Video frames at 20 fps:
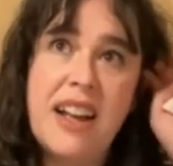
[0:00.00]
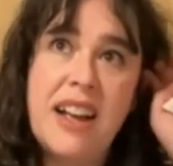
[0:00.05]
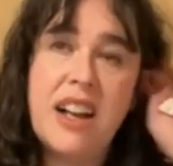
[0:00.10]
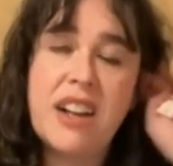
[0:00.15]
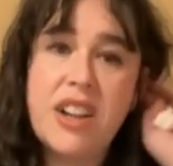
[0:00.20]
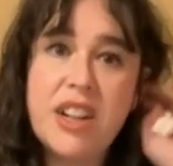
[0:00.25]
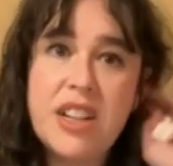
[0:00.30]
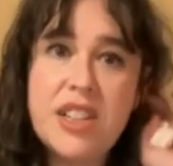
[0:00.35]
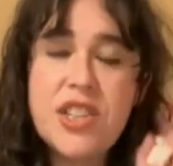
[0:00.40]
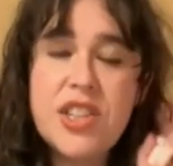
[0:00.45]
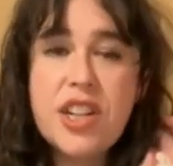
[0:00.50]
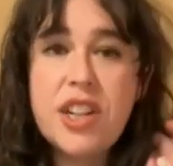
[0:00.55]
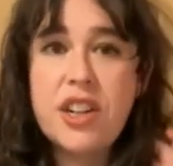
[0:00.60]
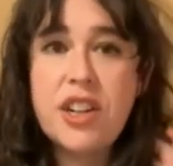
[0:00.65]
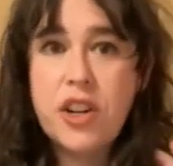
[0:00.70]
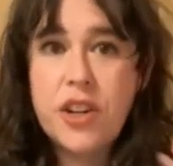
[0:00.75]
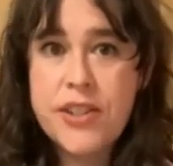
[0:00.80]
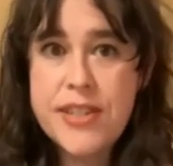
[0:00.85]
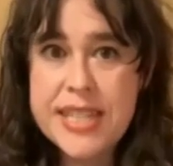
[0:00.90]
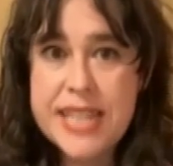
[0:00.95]

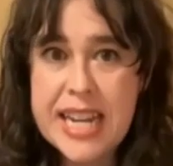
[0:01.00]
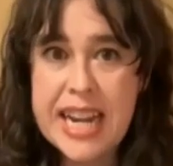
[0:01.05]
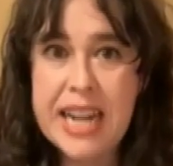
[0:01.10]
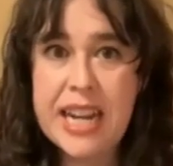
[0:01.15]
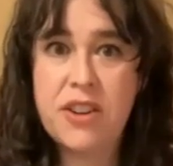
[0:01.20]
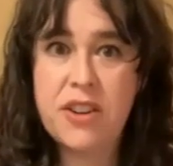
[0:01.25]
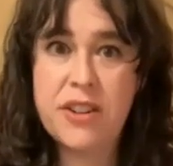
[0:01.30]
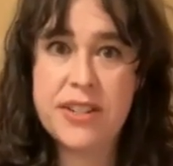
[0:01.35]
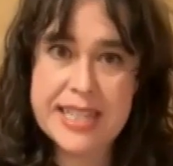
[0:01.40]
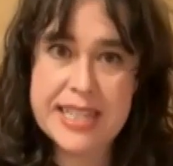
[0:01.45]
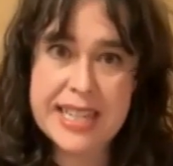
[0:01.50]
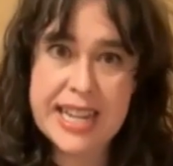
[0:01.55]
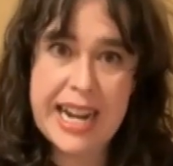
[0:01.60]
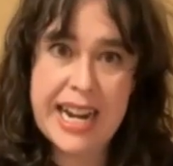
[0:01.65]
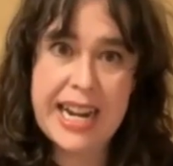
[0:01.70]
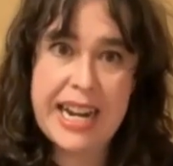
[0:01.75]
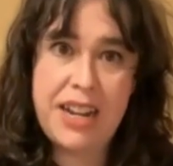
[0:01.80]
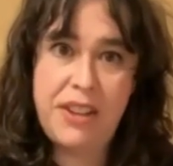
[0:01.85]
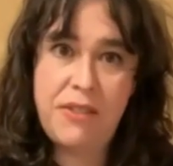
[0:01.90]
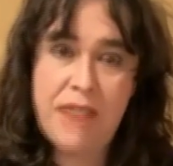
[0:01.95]
culture or state or
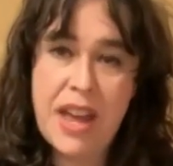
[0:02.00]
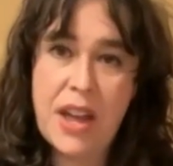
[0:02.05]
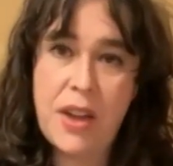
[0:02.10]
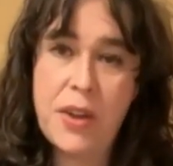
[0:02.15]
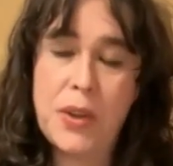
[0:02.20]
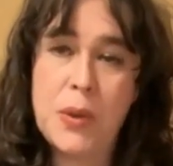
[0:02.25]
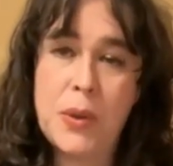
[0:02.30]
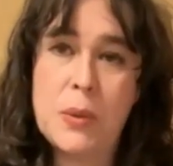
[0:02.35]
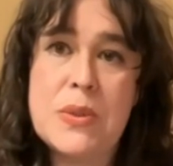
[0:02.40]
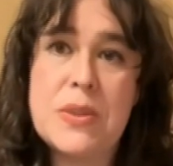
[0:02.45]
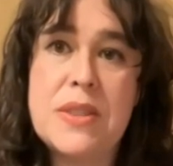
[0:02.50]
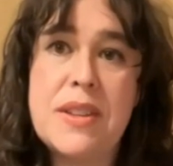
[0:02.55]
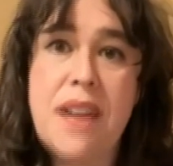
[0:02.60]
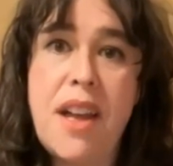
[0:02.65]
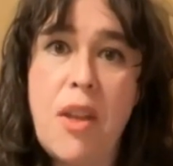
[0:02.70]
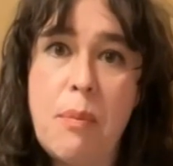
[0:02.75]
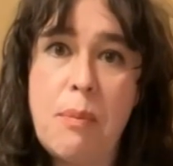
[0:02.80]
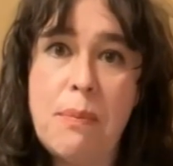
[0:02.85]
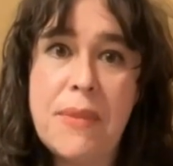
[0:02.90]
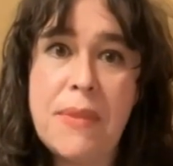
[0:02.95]
society values
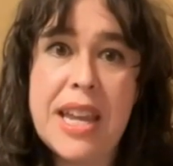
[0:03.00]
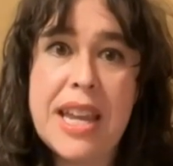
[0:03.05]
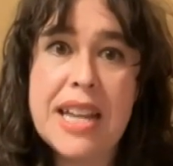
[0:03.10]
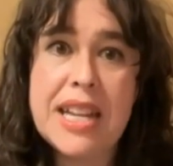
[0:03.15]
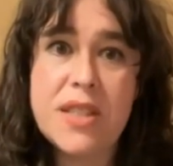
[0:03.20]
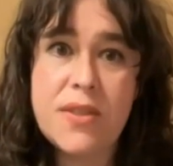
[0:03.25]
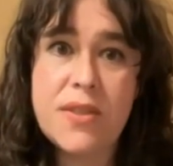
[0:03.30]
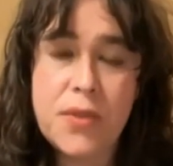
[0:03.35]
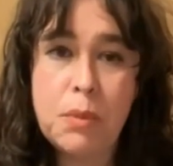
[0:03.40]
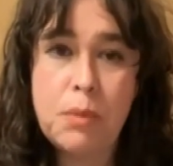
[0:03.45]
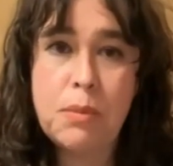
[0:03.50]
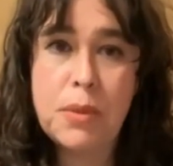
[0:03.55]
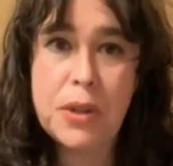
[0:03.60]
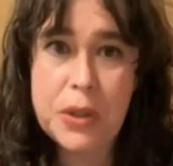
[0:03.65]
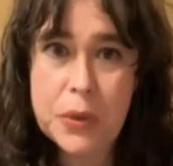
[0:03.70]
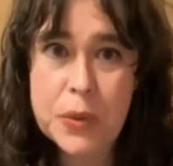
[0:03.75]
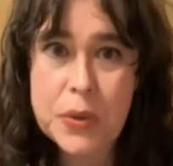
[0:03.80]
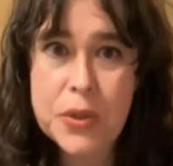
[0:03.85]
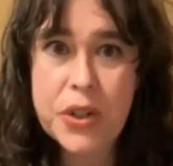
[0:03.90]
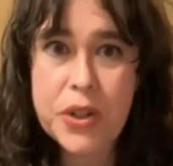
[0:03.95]
its food
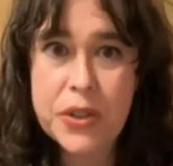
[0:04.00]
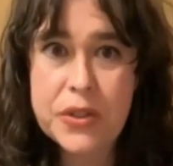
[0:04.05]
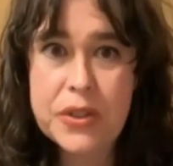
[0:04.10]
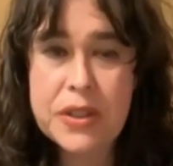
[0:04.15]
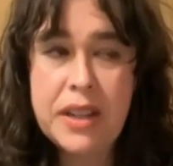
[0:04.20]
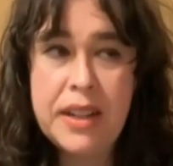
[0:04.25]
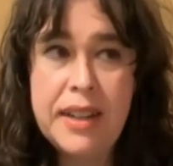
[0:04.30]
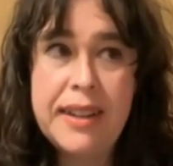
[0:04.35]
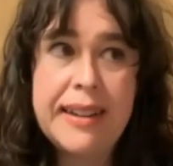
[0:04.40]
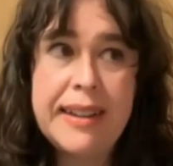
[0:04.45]
producers.